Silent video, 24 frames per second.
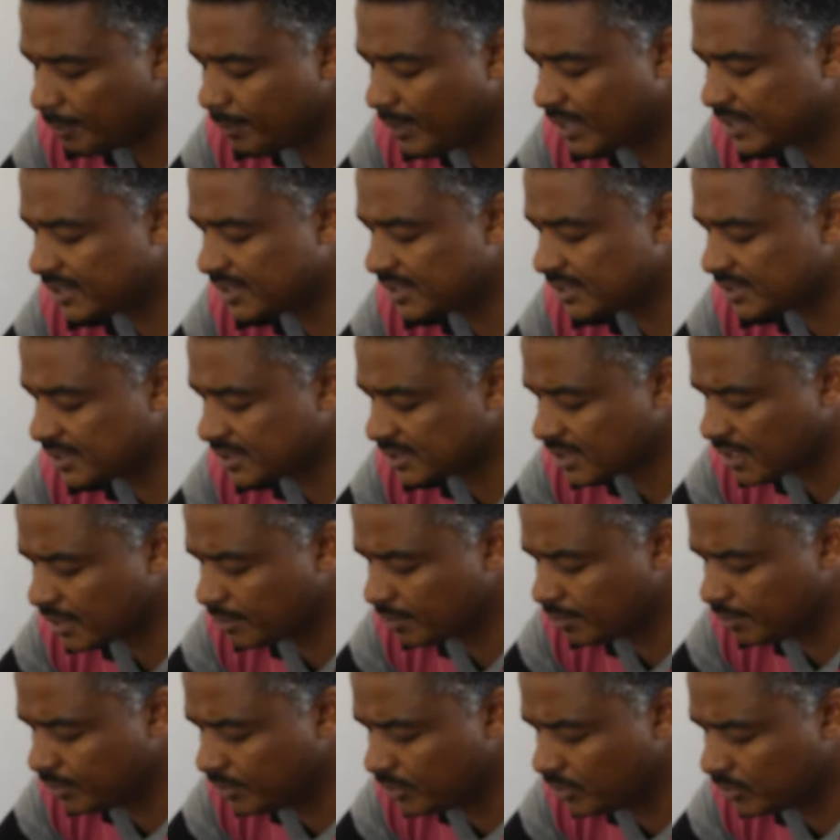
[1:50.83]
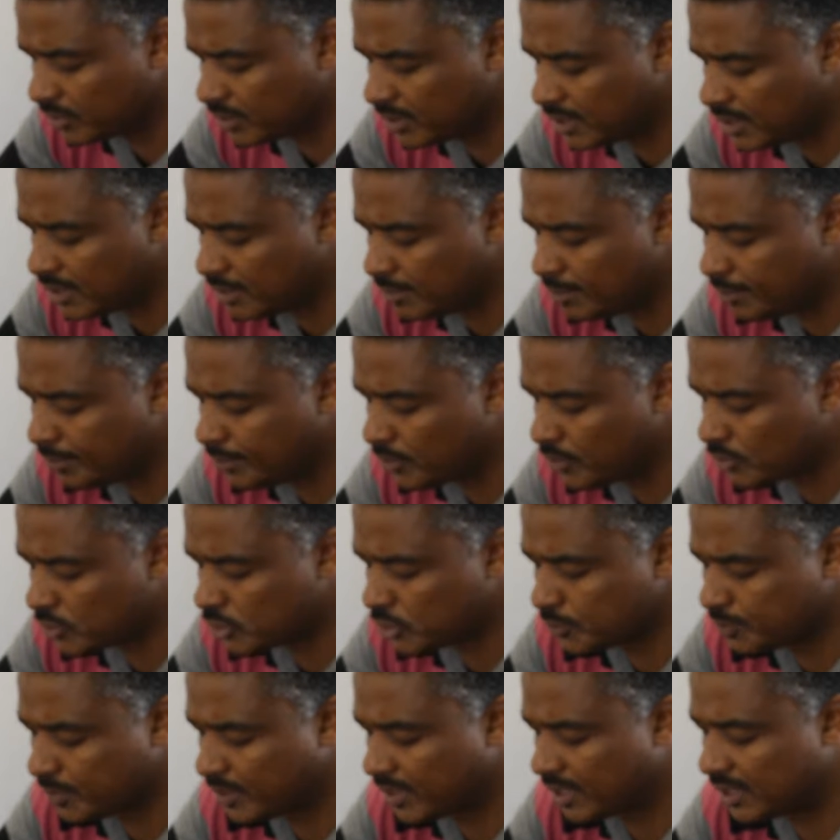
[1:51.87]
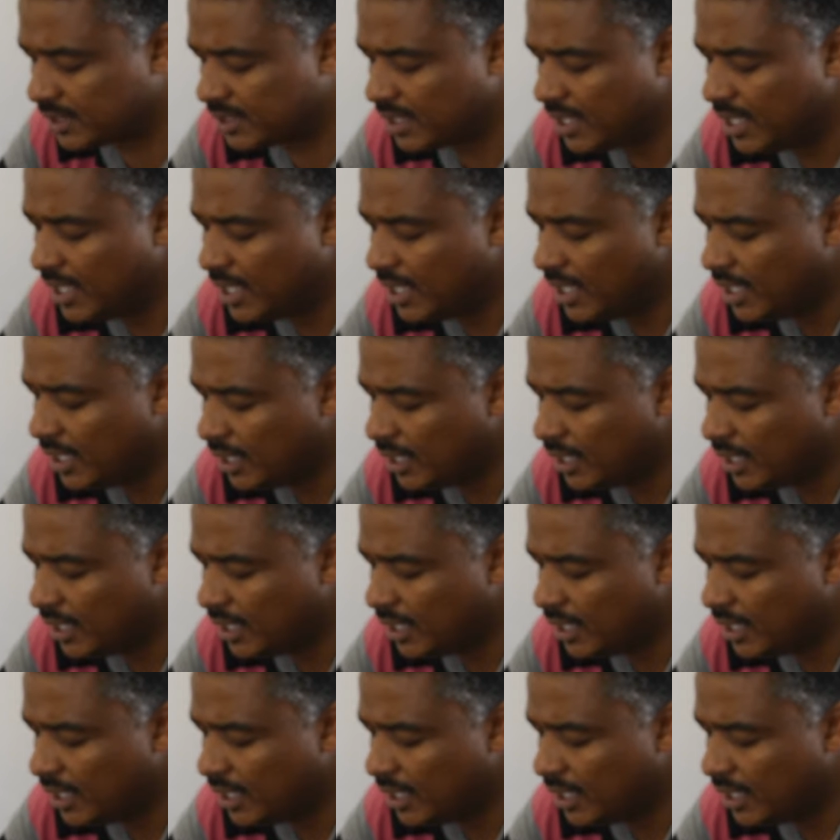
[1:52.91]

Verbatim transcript: But Jesus rebuked the impure spirit